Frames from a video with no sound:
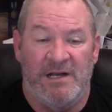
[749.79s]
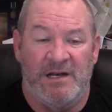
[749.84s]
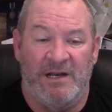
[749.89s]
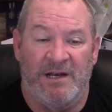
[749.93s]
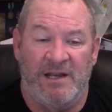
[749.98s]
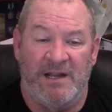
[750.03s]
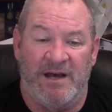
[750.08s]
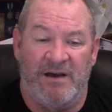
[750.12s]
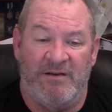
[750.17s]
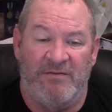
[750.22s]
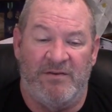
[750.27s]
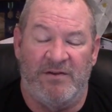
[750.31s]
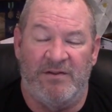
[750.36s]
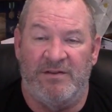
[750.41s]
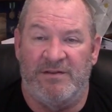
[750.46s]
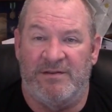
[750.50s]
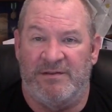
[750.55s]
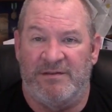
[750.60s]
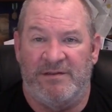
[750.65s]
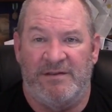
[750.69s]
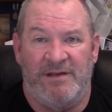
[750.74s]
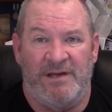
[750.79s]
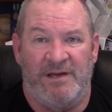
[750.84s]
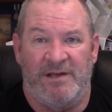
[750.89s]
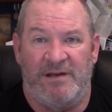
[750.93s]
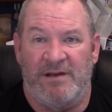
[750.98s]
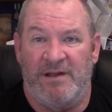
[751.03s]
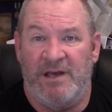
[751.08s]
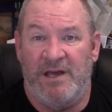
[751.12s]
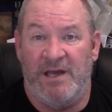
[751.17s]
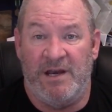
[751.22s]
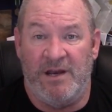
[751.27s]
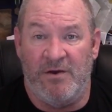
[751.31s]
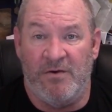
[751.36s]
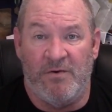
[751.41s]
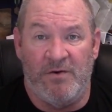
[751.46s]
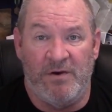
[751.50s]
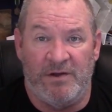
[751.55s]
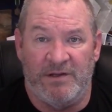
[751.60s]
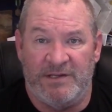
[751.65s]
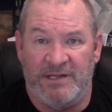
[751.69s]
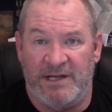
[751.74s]
level in any
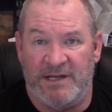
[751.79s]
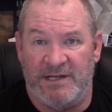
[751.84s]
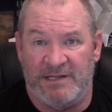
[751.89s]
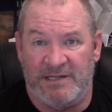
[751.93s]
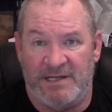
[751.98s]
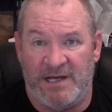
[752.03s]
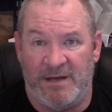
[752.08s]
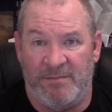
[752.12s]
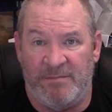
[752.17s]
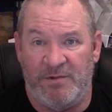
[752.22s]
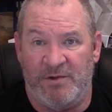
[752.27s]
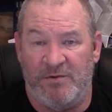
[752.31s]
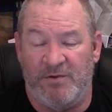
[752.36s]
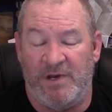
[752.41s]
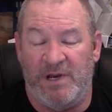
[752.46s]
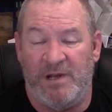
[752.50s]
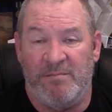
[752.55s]
oil test I'm doing.